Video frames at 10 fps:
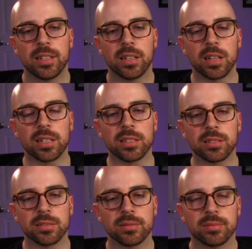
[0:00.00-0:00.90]

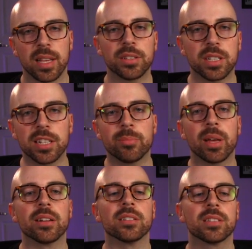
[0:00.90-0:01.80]
LCD
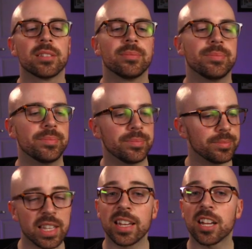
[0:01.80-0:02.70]
panels.
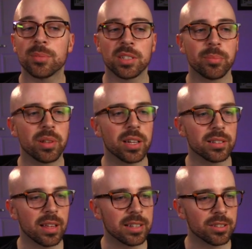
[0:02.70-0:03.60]
And that comes into
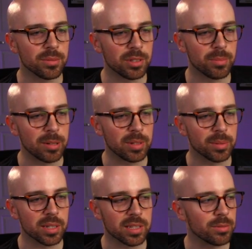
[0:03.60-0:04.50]
play. As you may be
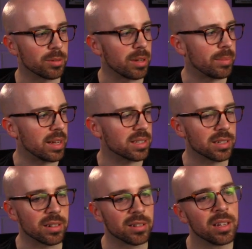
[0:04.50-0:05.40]
able to see with my mouse
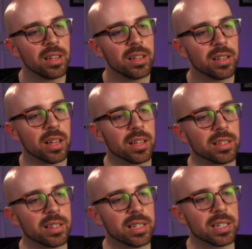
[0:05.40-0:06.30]
here,
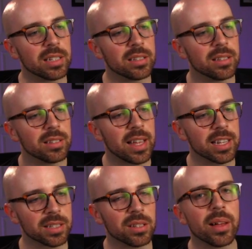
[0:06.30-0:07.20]
that
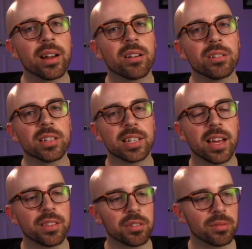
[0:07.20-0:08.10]
is glare on a
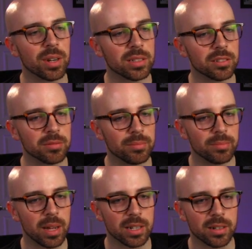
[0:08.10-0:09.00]
cathode ray tube
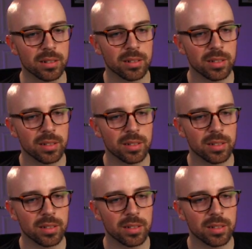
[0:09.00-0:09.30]
monitor.